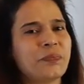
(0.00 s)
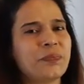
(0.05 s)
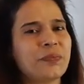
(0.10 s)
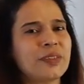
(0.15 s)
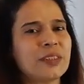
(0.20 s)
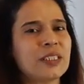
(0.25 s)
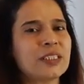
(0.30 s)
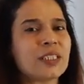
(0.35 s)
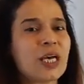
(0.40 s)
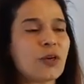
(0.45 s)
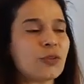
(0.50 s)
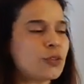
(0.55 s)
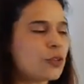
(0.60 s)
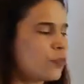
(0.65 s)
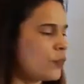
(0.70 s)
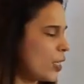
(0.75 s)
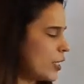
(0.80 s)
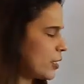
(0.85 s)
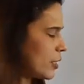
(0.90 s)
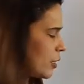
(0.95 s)
The sound
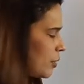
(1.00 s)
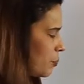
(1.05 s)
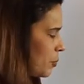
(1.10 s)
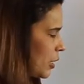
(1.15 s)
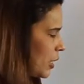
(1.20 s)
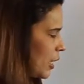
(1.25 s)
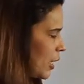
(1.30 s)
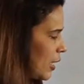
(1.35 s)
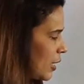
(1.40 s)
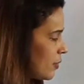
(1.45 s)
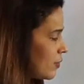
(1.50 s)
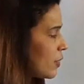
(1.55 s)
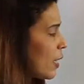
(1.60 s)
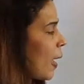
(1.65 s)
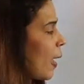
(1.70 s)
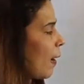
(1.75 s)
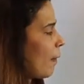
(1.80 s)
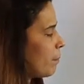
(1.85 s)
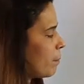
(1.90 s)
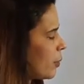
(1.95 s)
of letter B is
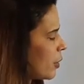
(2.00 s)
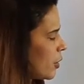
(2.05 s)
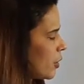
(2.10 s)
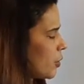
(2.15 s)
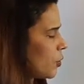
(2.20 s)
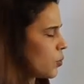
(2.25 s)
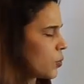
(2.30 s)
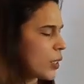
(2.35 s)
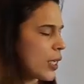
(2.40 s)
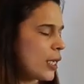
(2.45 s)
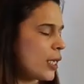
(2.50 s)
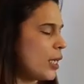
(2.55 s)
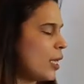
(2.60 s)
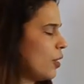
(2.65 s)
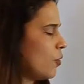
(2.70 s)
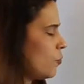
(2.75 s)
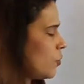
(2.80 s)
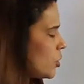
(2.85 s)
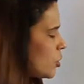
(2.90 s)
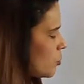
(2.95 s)
B. Okay.
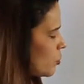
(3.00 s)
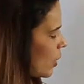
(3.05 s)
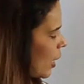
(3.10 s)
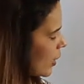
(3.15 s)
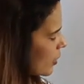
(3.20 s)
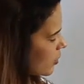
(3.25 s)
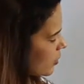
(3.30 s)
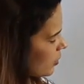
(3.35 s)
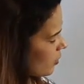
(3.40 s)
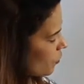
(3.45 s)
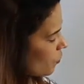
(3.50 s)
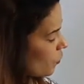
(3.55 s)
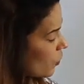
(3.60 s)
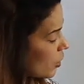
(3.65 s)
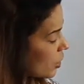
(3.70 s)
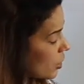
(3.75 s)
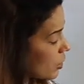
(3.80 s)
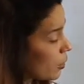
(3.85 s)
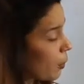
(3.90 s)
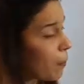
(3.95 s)
Which
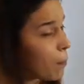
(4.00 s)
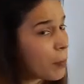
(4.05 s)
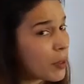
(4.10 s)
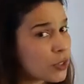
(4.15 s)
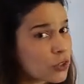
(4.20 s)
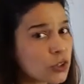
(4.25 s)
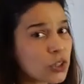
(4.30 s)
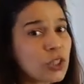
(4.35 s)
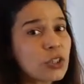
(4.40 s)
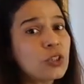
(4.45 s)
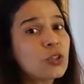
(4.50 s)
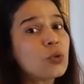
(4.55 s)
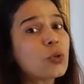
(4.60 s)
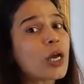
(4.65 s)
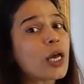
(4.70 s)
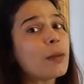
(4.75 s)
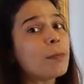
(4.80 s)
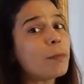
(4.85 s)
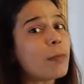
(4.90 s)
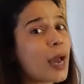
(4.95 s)
picture you
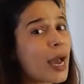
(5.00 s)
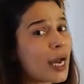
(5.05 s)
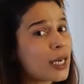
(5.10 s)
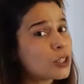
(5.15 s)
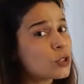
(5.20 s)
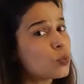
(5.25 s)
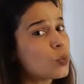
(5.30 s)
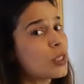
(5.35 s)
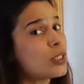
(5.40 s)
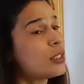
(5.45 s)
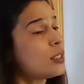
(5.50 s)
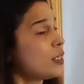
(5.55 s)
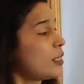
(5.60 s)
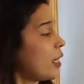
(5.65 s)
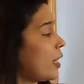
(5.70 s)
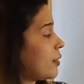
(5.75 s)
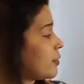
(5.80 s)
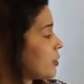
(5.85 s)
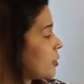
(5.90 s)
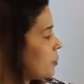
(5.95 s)
can match with
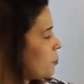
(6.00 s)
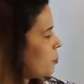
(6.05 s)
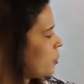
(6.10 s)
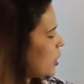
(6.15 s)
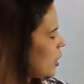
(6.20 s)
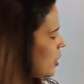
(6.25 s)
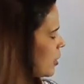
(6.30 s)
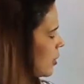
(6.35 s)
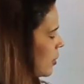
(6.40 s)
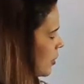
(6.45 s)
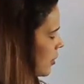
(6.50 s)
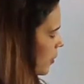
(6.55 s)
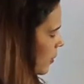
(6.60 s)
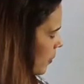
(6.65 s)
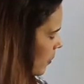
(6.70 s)
letter B?